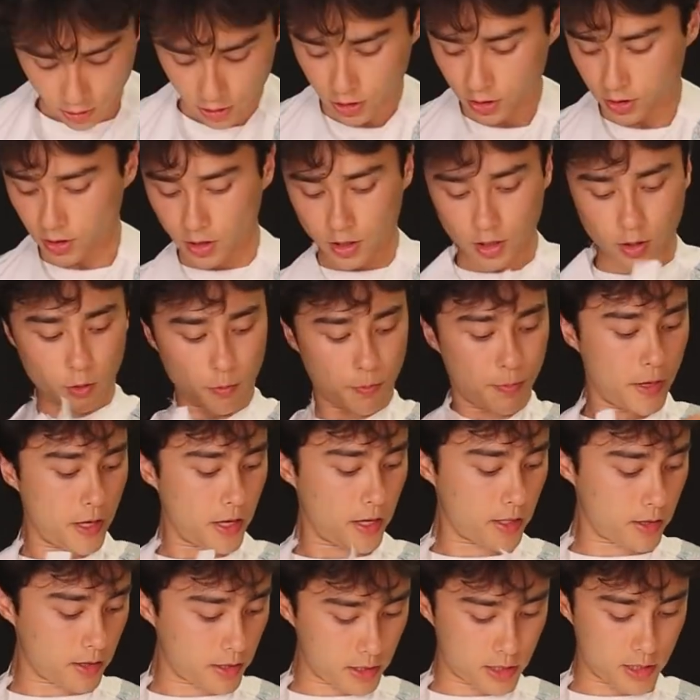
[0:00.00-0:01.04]
just a little
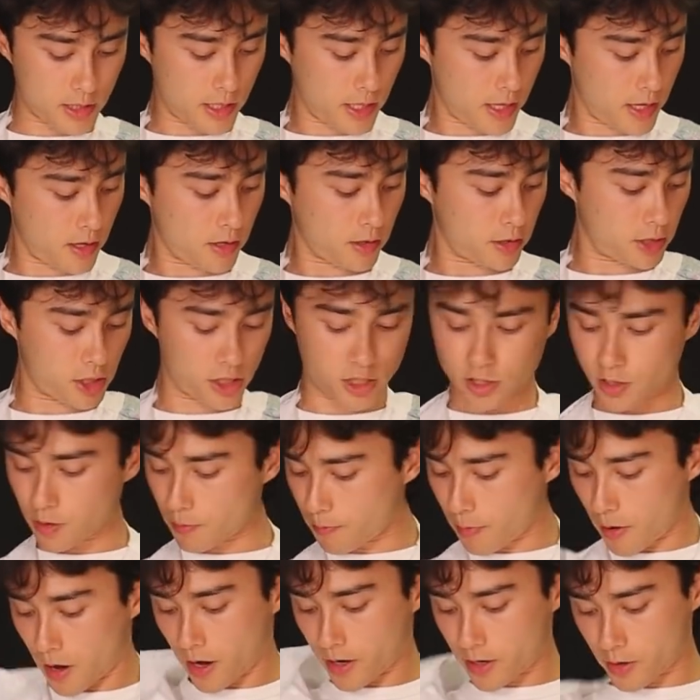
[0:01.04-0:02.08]
peek at this thing, just
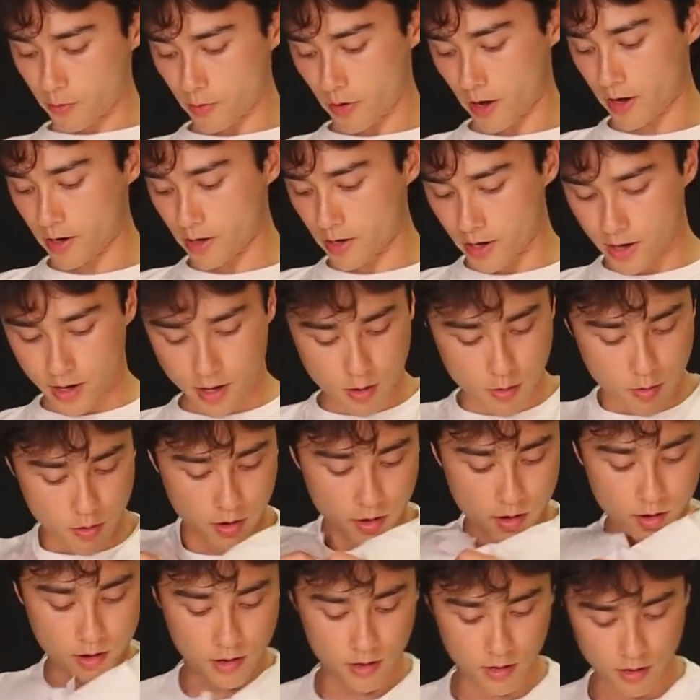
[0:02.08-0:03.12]
the body right now.
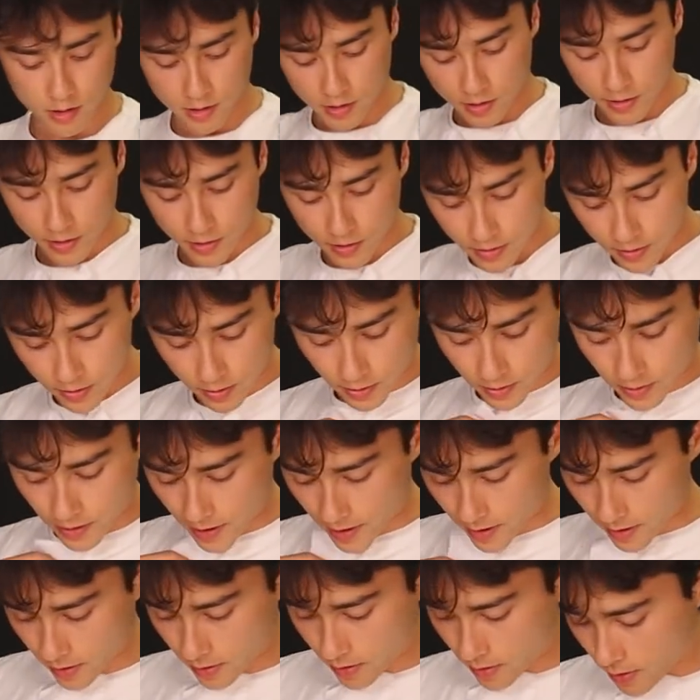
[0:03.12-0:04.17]
Look
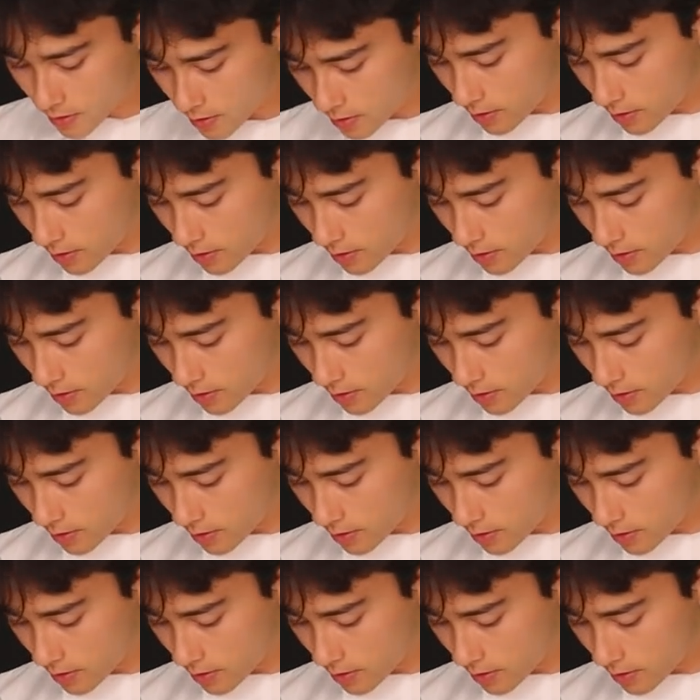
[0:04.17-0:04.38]
at that.